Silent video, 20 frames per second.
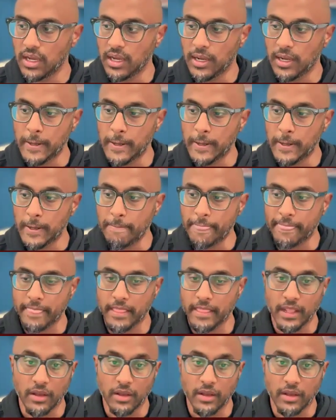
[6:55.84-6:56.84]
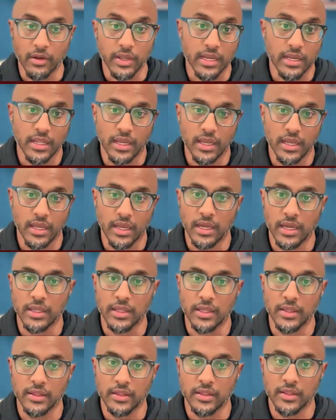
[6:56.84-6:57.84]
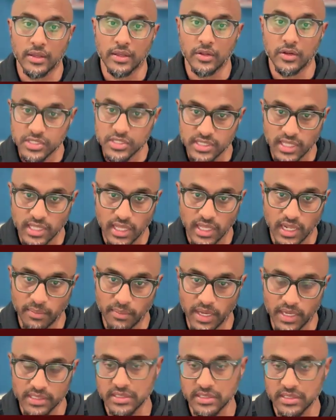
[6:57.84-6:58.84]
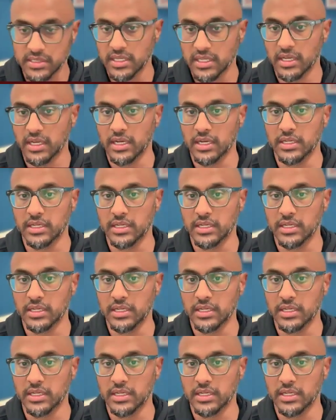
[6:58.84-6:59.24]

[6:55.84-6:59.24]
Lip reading: Now, again, the good news is that Hamas